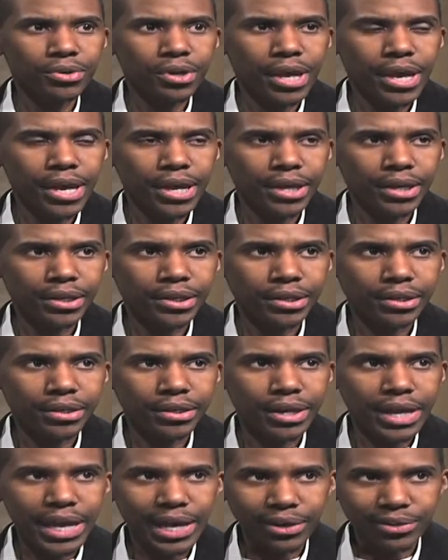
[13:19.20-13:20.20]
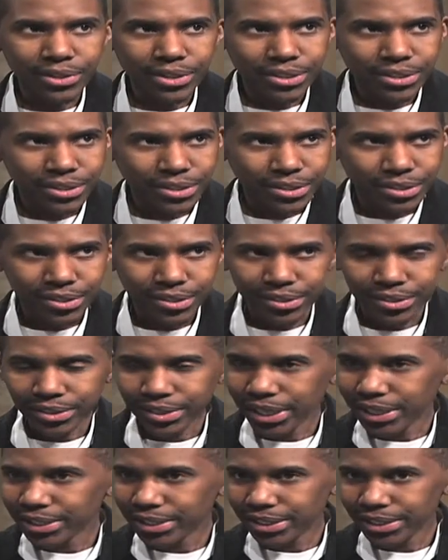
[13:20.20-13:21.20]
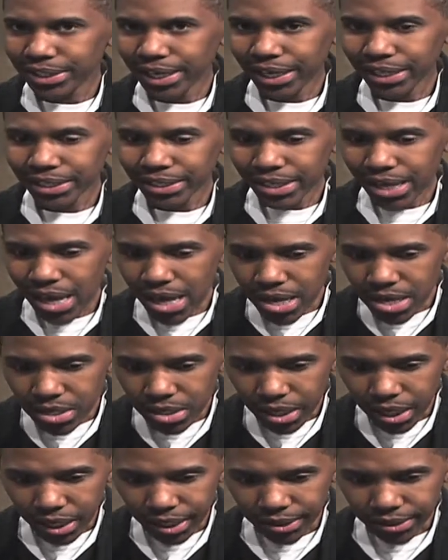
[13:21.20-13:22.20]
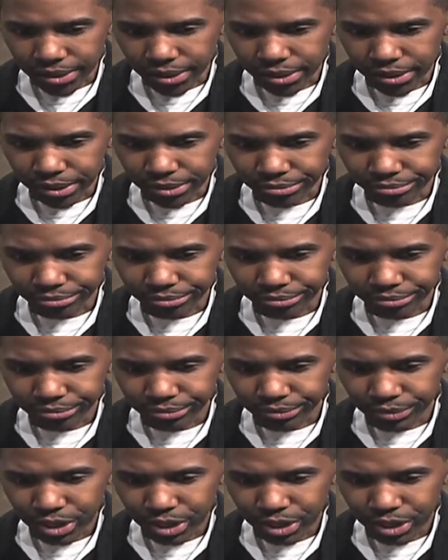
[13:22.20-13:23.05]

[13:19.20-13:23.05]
and now this is 1998 and um,